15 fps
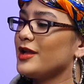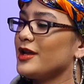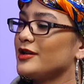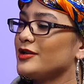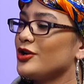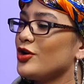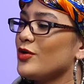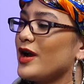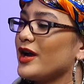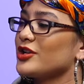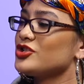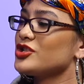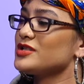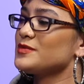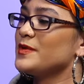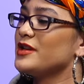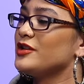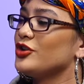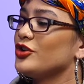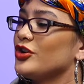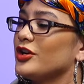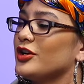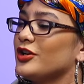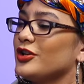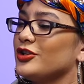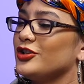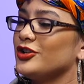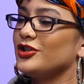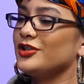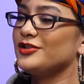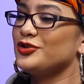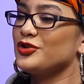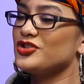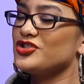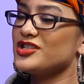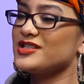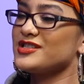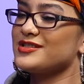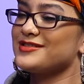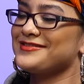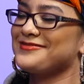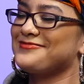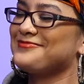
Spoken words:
Like, yo, I could just be you could just.